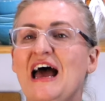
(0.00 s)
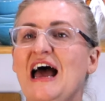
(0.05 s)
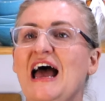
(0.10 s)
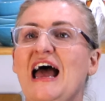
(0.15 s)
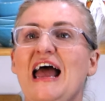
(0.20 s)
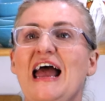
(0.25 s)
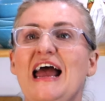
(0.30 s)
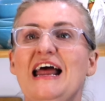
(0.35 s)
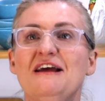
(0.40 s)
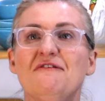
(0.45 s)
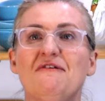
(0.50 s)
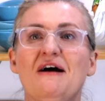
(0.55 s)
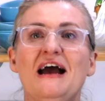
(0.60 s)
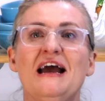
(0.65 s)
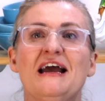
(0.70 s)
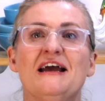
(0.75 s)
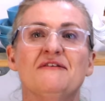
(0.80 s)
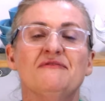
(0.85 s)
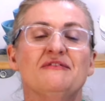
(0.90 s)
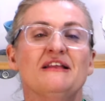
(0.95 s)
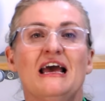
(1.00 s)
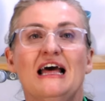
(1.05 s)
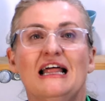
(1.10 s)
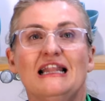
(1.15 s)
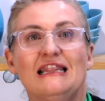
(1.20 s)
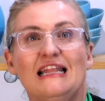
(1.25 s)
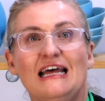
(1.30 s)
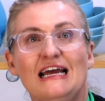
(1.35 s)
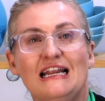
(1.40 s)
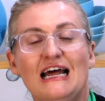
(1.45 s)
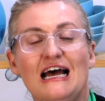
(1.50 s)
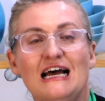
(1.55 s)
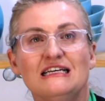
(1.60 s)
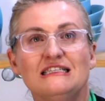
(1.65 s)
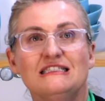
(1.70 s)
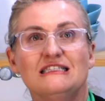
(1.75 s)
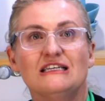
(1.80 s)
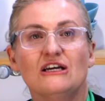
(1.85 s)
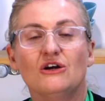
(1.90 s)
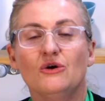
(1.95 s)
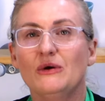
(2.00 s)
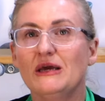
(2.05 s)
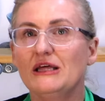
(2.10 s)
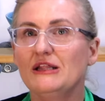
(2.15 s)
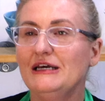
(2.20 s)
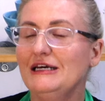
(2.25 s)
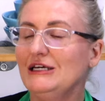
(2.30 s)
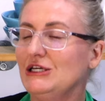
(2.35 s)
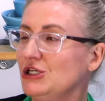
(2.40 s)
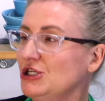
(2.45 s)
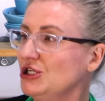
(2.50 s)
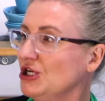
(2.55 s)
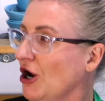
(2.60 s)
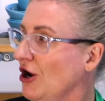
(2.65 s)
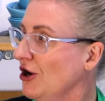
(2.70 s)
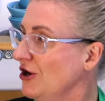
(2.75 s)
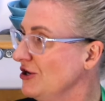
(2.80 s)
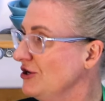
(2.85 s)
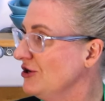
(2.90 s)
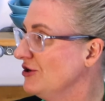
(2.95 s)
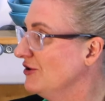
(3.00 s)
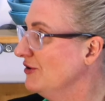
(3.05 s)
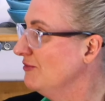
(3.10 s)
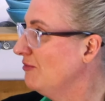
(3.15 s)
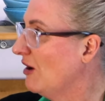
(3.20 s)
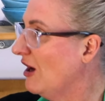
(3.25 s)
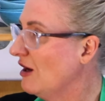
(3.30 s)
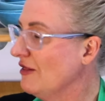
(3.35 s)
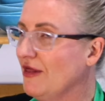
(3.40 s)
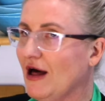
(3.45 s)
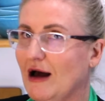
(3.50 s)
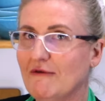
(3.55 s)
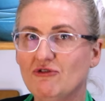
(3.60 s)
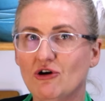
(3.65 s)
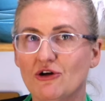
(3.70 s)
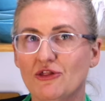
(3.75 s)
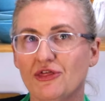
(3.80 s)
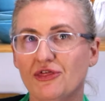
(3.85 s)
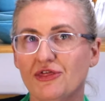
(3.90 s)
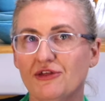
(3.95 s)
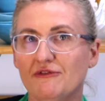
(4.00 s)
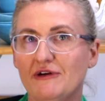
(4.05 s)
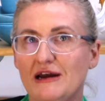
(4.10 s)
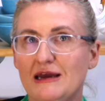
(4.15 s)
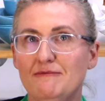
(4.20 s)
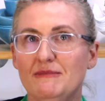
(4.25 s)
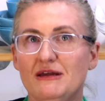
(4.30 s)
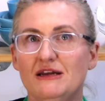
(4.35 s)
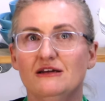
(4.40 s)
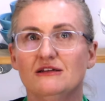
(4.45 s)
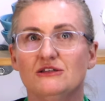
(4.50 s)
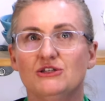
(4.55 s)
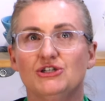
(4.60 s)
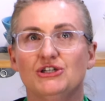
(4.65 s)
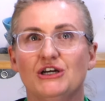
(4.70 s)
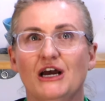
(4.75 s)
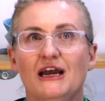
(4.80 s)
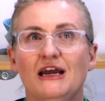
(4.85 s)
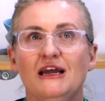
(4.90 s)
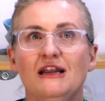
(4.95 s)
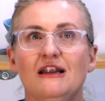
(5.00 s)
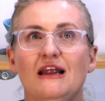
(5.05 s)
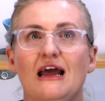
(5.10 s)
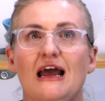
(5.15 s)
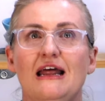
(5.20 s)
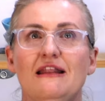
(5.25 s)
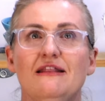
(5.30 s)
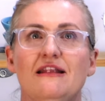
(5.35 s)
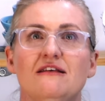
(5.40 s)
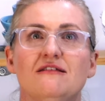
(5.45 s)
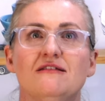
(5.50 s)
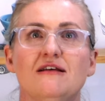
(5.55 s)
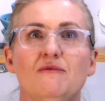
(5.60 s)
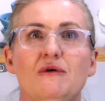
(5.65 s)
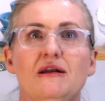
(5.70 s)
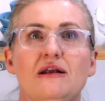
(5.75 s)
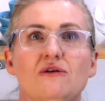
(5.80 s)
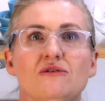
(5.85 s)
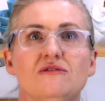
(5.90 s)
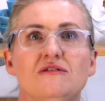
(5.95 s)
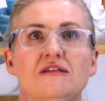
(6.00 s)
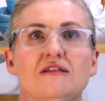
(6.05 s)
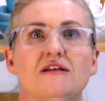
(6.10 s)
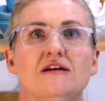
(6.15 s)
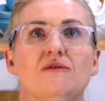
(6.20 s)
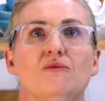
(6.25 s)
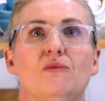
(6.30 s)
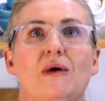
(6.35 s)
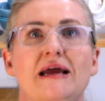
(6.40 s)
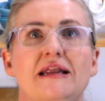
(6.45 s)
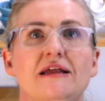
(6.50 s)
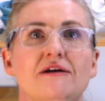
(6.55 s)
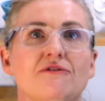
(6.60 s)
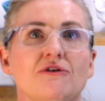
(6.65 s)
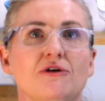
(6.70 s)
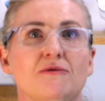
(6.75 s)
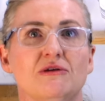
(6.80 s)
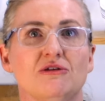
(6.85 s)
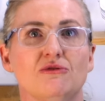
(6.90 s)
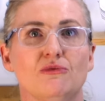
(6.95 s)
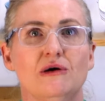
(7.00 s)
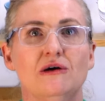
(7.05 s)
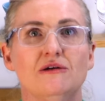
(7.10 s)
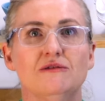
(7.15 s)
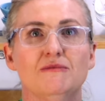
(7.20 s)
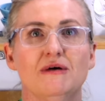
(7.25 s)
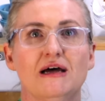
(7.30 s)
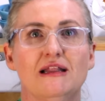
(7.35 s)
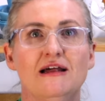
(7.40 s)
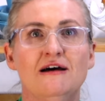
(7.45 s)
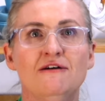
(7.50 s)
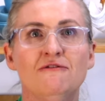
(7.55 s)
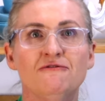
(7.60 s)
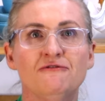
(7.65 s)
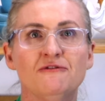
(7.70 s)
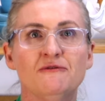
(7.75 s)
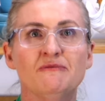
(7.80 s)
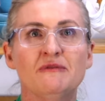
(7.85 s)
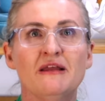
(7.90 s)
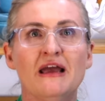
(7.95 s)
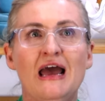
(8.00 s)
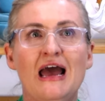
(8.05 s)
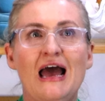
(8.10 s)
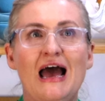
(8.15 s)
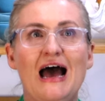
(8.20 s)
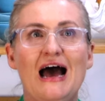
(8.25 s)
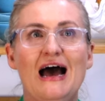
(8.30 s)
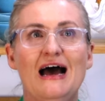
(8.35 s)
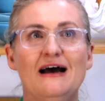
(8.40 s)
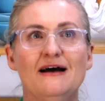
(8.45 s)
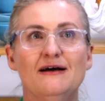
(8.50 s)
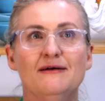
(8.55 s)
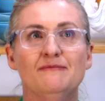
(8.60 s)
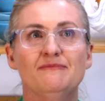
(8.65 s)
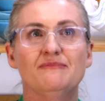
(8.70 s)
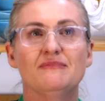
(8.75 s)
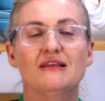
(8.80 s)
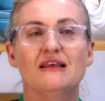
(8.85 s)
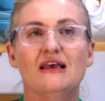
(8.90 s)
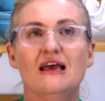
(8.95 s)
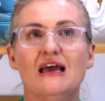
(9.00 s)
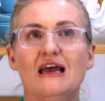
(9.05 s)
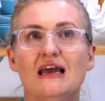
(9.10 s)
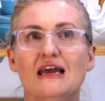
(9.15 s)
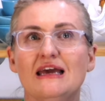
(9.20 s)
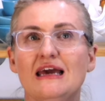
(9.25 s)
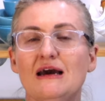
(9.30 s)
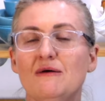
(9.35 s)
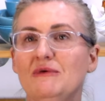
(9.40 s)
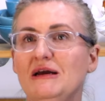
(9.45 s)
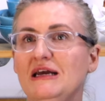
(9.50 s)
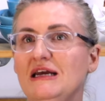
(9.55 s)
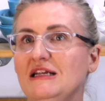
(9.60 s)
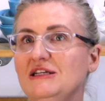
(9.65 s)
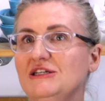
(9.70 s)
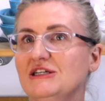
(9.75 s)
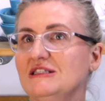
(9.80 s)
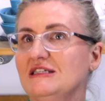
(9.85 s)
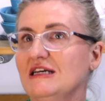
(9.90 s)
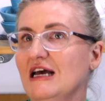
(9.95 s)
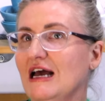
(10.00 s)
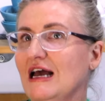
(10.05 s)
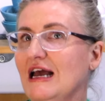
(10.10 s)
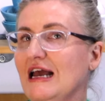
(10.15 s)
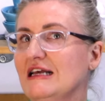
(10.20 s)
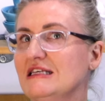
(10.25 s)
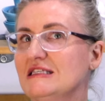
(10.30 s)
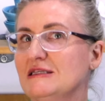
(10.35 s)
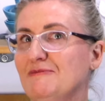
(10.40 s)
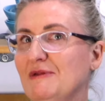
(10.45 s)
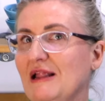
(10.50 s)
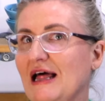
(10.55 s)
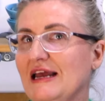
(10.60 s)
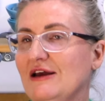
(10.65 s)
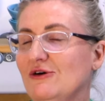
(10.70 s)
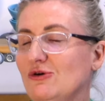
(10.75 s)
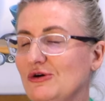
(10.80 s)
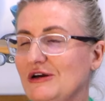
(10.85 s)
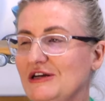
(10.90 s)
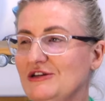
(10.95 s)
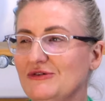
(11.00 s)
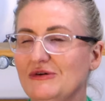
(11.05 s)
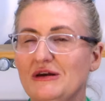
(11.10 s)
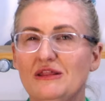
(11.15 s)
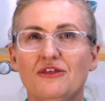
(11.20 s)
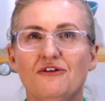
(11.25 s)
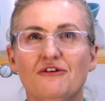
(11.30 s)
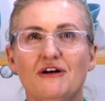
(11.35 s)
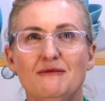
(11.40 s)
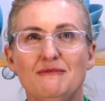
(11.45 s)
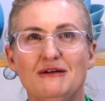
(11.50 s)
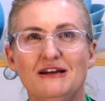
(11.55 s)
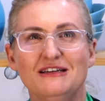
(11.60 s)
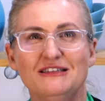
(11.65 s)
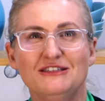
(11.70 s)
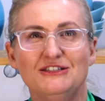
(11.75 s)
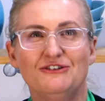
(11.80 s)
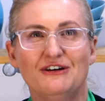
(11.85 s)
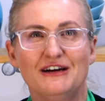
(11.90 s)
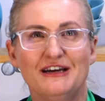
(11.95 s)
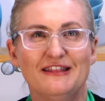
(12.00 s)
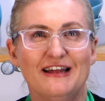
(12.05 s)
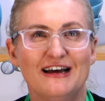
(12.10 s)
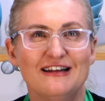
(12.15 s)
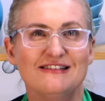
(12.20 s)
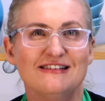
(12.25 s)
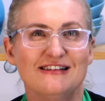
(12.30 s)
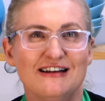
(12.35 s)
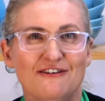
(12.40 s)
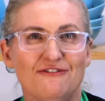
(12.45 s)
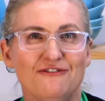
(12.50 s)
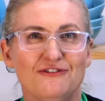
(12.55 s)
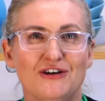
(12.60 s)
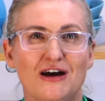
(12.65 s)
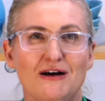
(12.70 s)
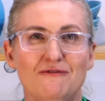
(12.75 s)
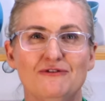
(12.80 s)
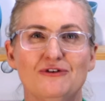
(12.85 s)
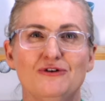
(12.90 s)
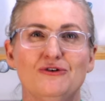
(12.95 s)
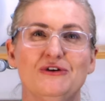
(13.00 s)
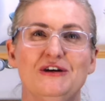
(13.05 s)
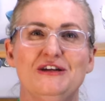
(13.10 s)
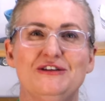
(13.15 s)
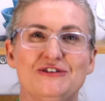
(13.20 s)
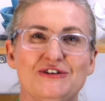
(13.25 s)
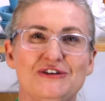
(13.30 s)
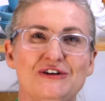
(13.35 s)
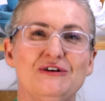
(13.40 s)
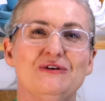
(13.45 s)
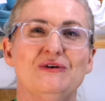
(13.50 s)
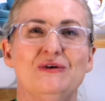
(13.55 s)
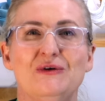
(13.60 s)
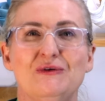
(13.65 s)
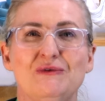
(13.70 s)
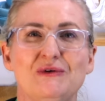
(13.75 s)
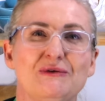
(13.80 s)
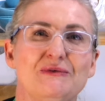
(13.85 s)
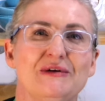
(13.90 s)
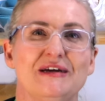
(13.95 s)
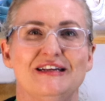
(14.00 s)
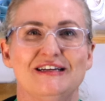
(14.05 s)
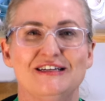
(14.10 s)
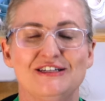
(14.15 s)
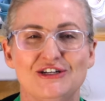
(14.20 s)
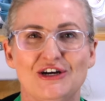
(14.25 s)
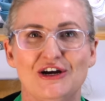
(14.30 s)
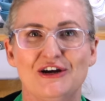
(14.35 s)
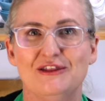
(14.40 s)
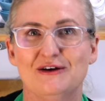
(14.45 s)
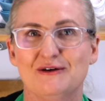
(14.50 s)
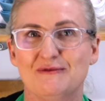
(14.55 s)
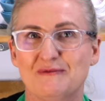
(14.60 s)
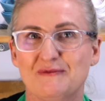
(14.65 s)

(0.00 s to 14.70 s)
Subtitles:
Anyway, let us quickly show you, well, I've got 3 minutes, Shane, and there's someone else in the waiting room as well, my love. Can we just explain Cookidoo in 3 minutes? Do you reckon that's enough time for Cookidoo, or what are we going to show them?